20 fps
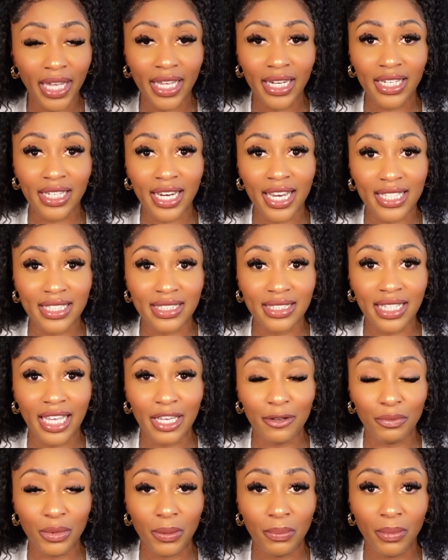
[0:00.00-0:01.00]
and it has
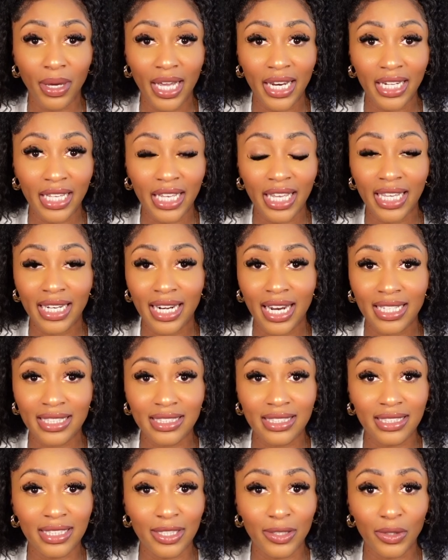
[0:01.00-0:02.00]
saved me money, and I
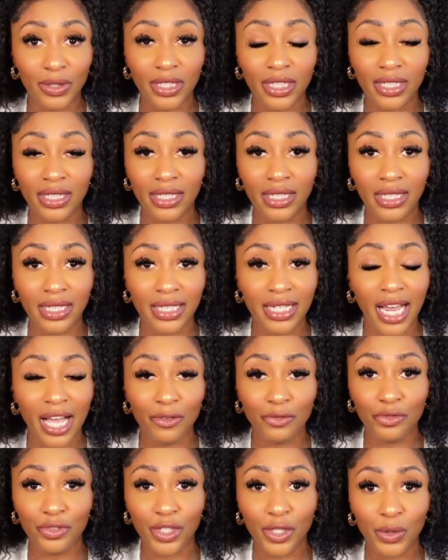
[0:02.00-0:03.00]
still look good,
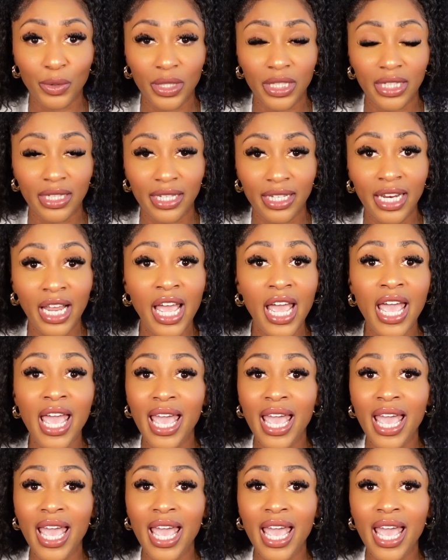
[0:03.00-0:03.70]
I feel good,